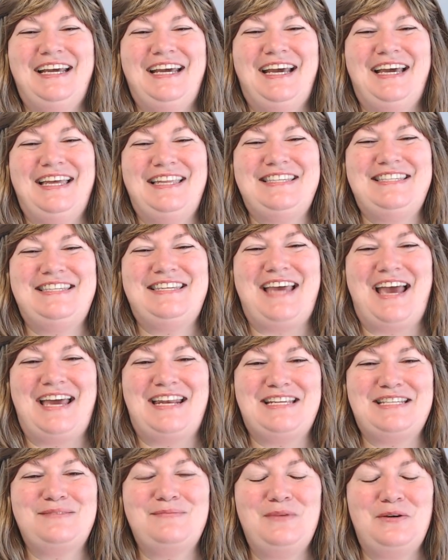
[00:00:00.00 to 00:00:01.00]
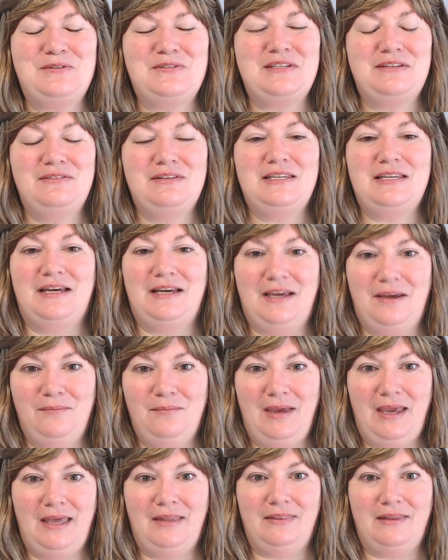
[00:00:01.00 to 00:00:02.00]
status most of the time.
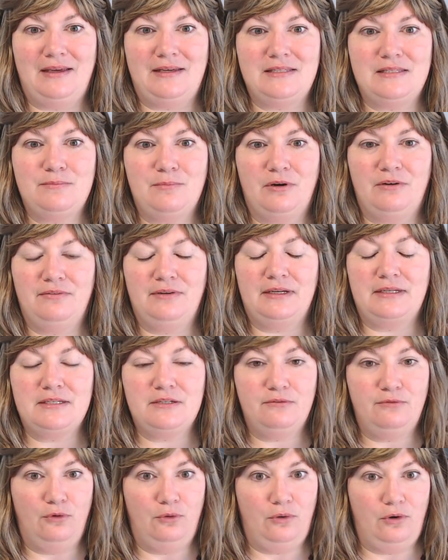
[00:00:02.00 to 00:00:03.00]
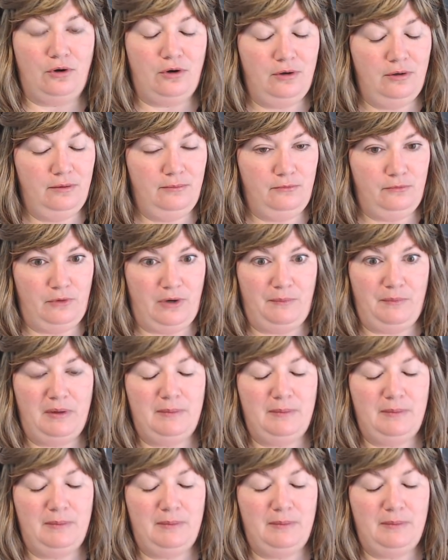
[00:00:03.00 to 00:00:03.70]
And that's perfect for red-winged